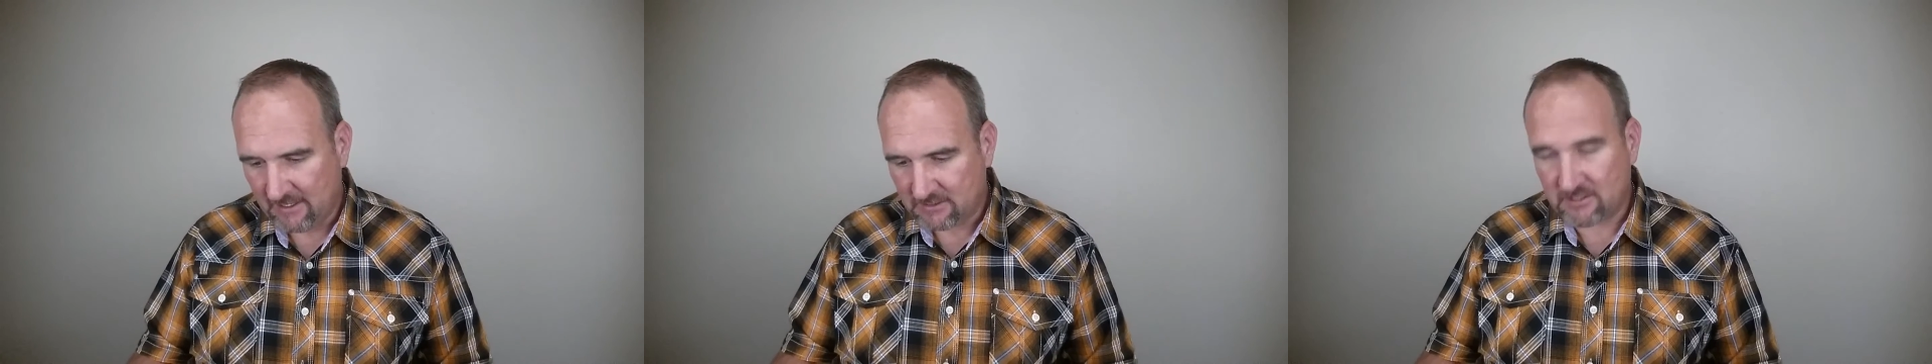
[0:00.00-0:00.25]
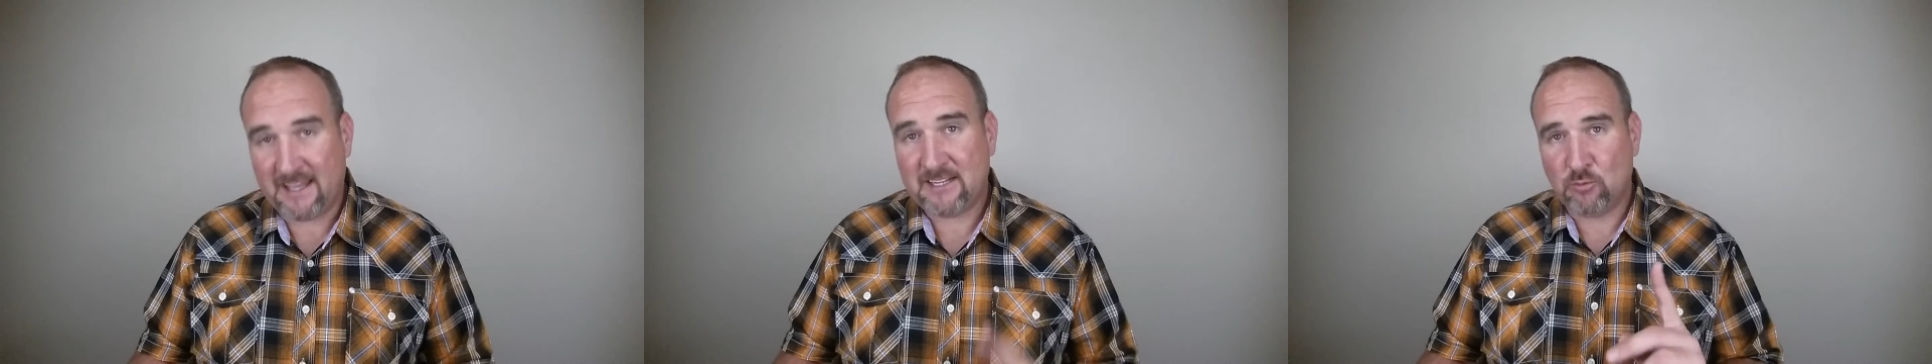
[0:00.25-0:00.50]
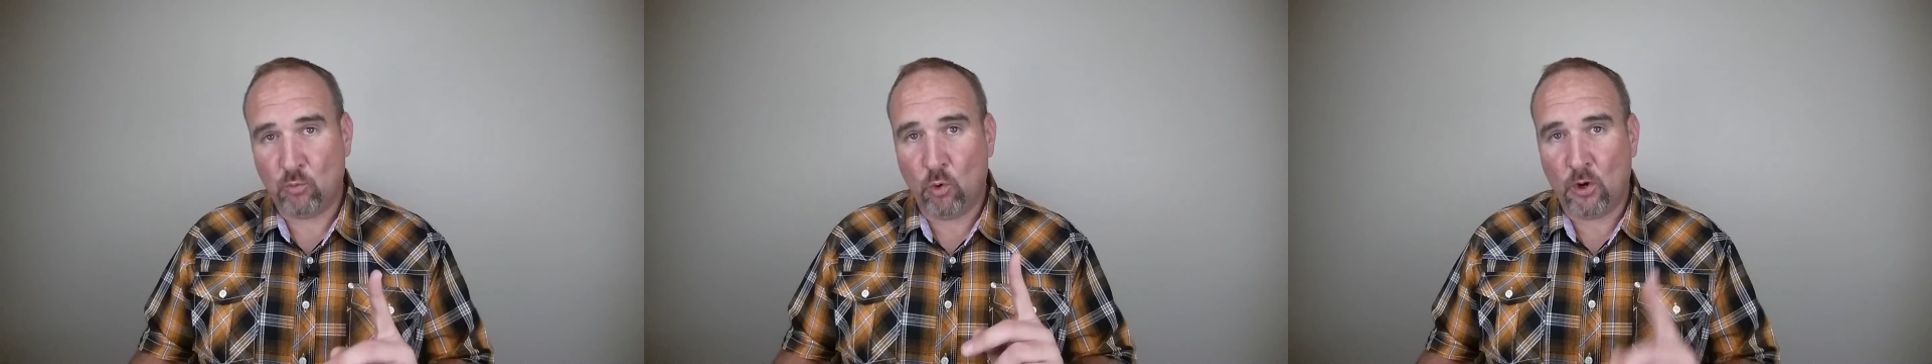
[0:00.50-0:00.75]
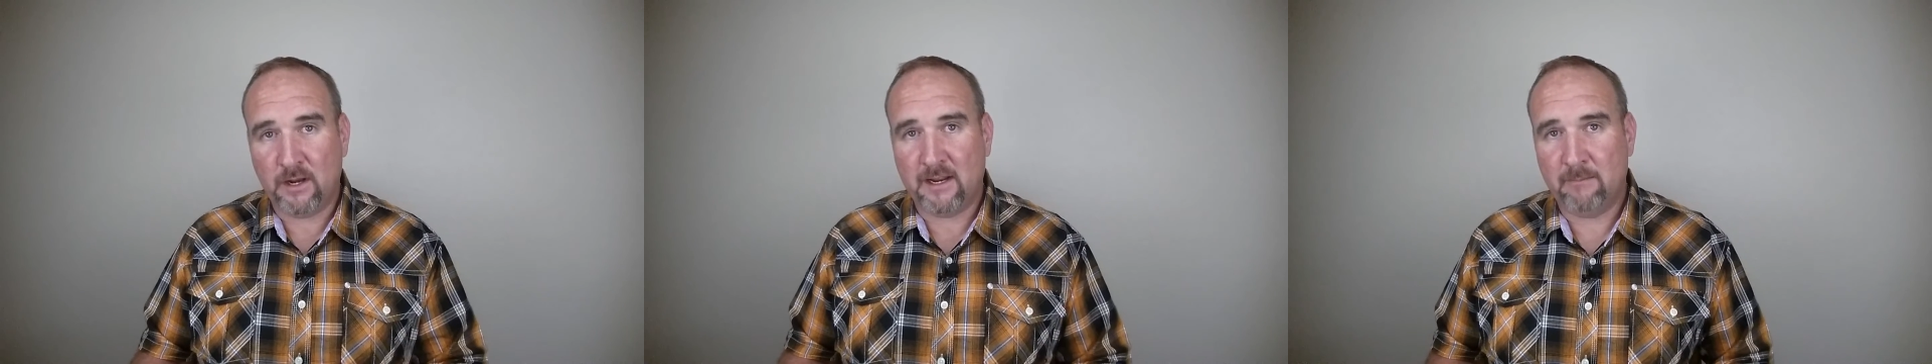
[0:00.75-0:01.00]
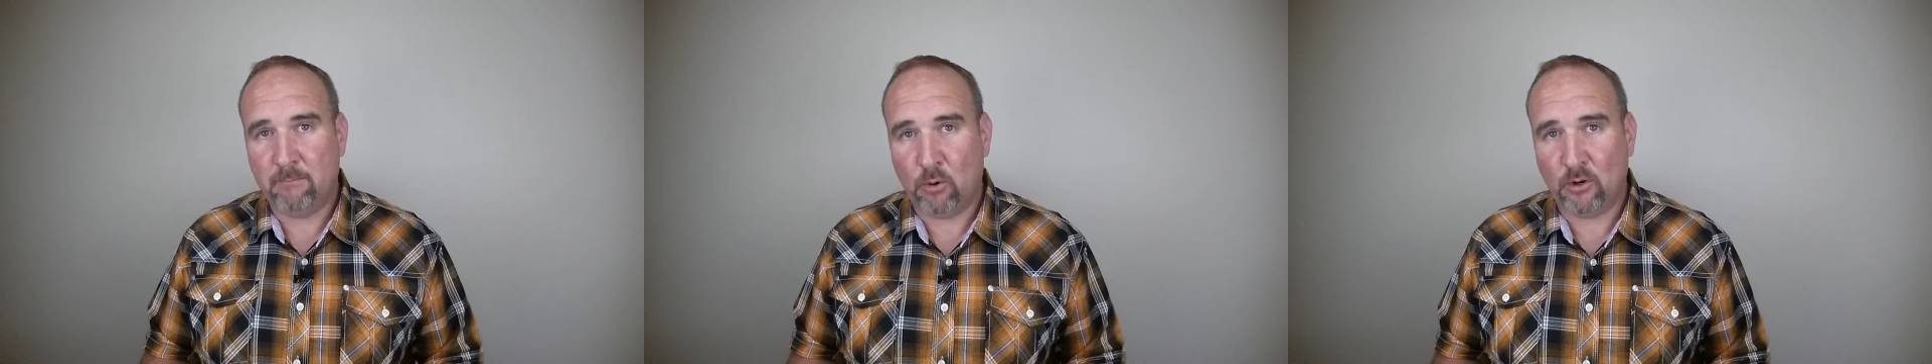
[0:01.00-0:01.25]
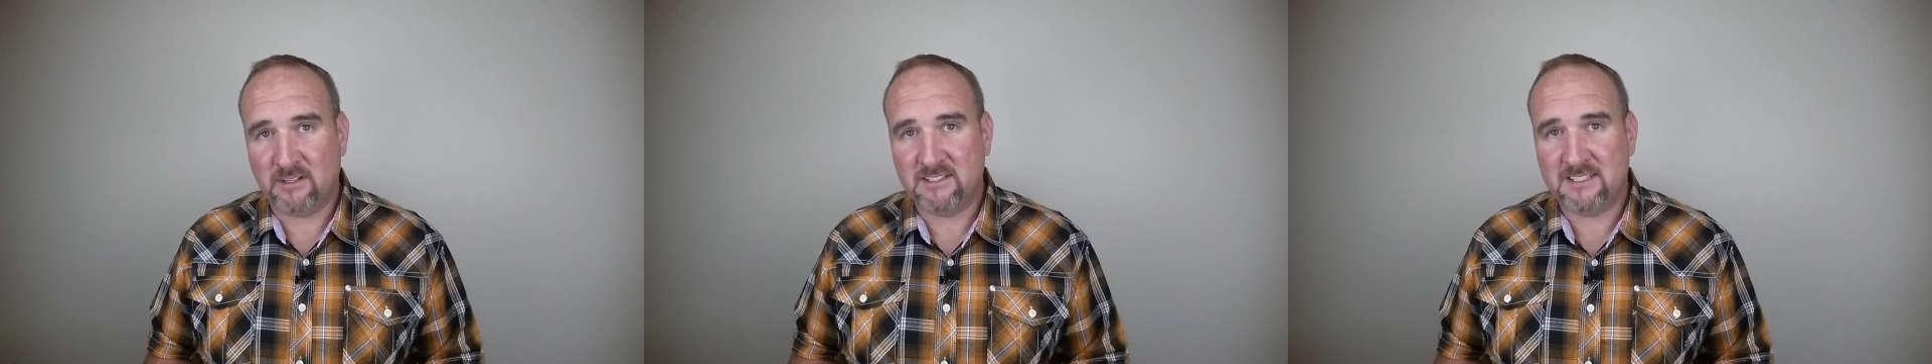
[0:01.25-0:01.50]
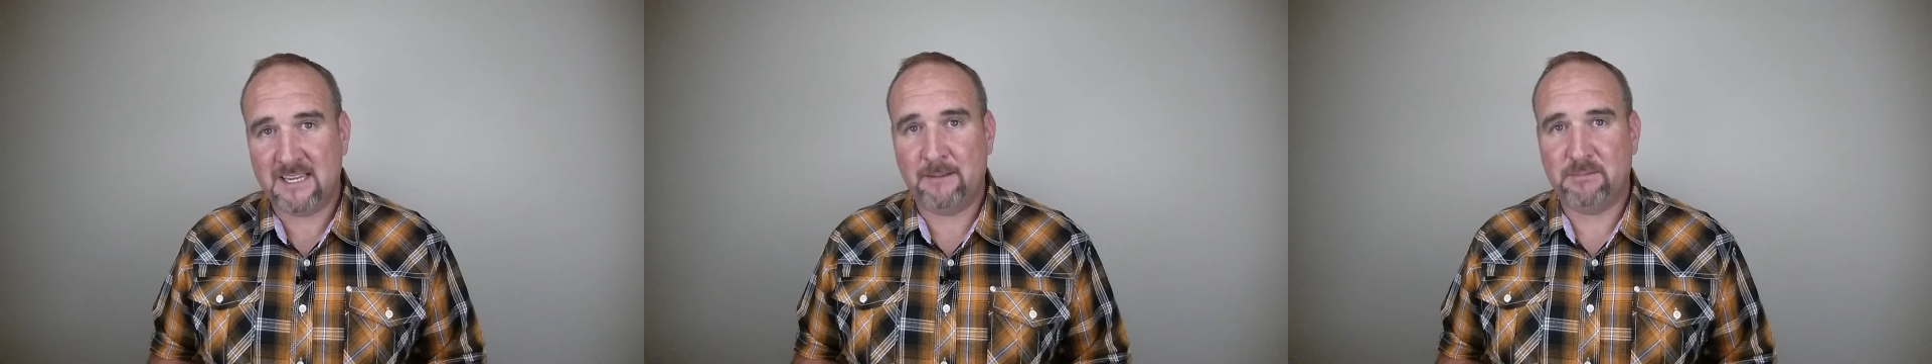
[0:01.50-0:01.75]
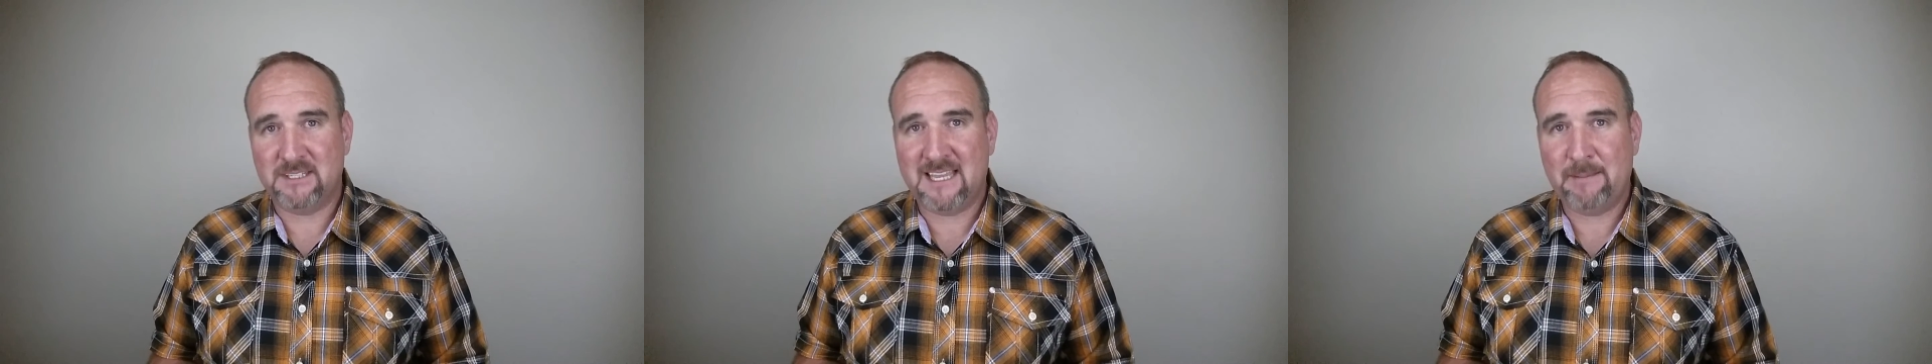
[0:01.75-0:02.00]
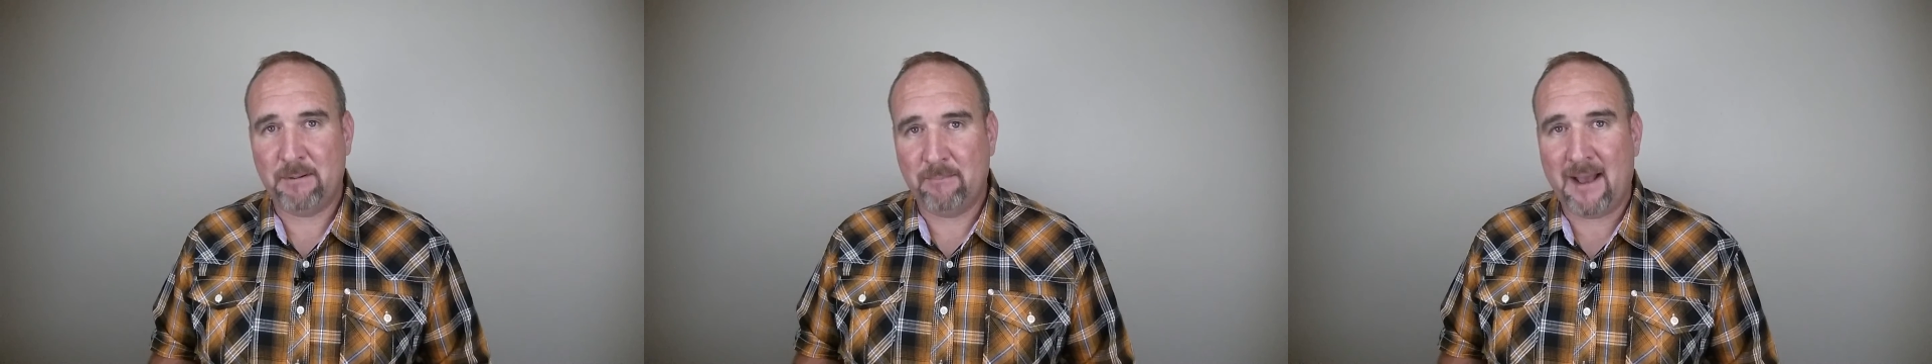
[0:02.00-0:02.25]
So that's one important tip to keep in